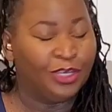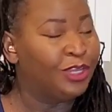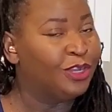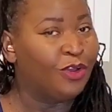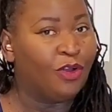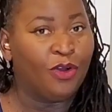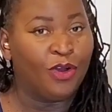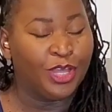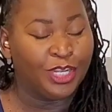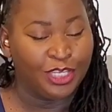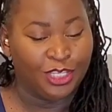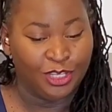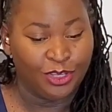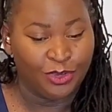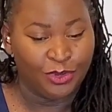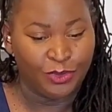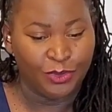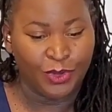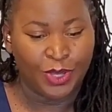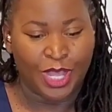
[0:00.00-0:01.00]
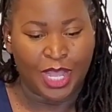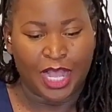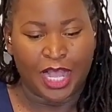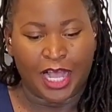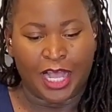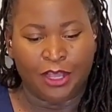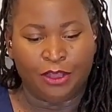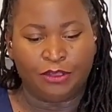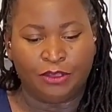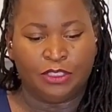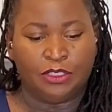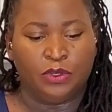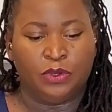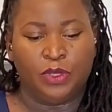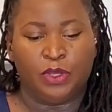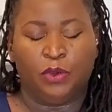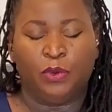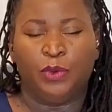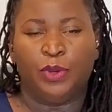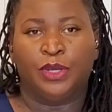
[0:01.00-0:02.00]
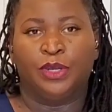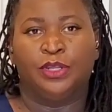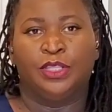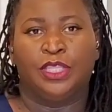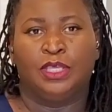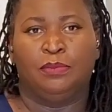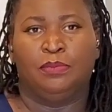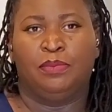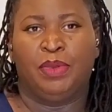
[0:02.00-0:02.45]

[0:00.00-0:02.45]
good on you. I also ordered the